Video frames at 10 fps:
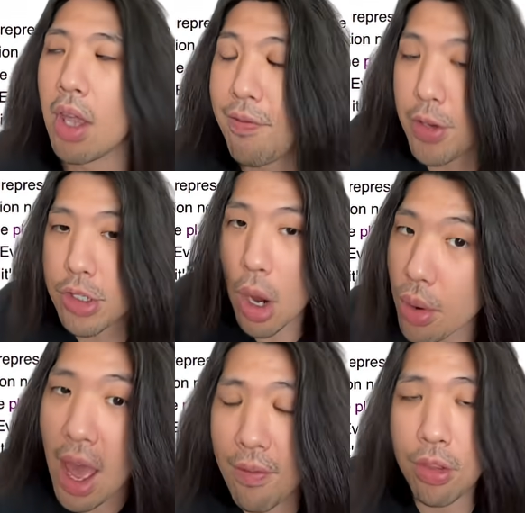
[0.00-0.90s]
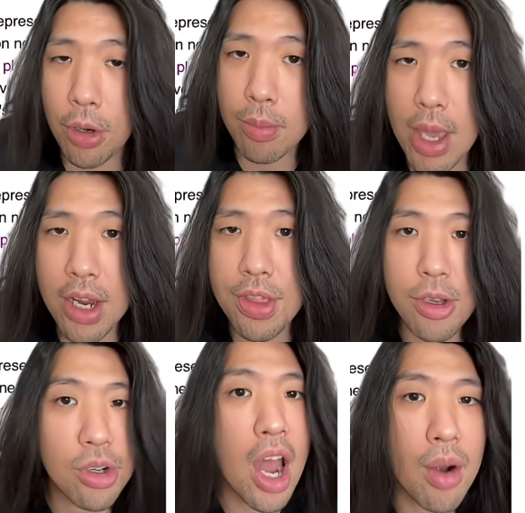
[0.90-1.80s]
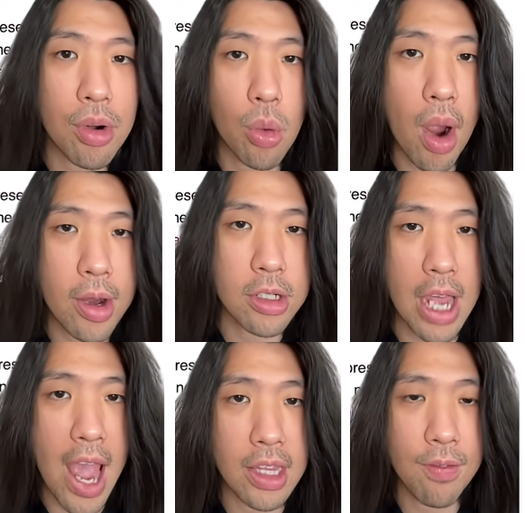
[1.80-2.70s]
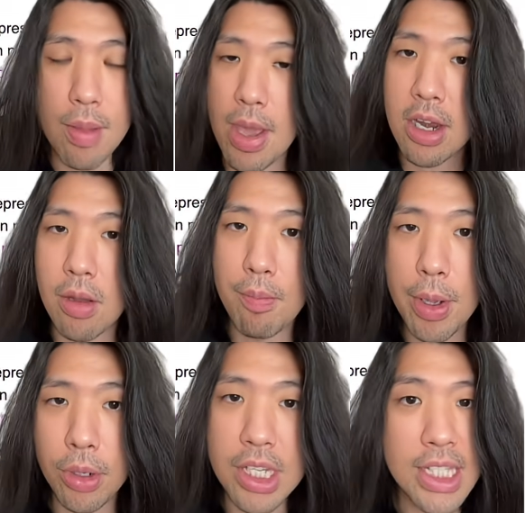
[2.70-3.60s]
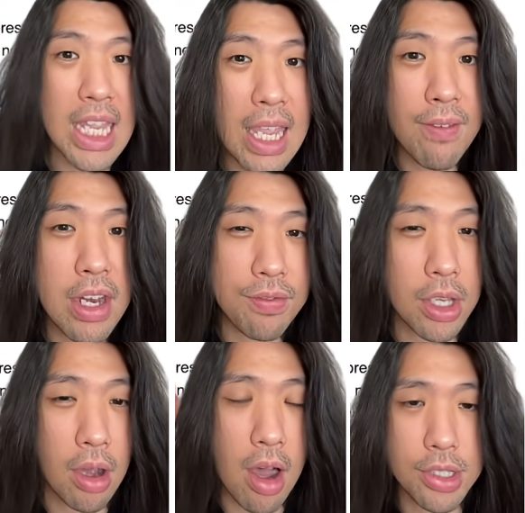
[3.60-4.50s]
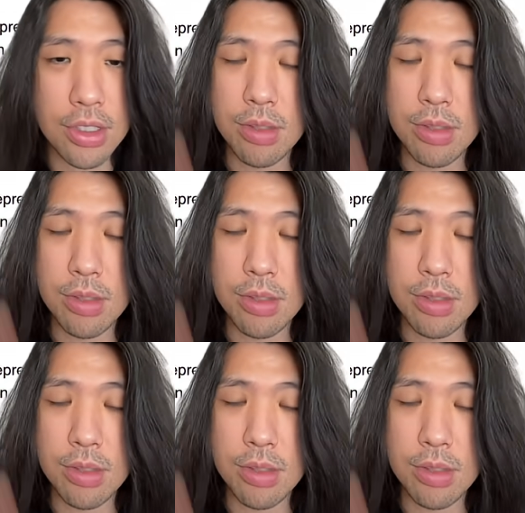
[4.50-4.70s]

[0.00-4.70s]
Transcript: if you don't have floating mana, then you're not required to activate mana abilities, even if the cost is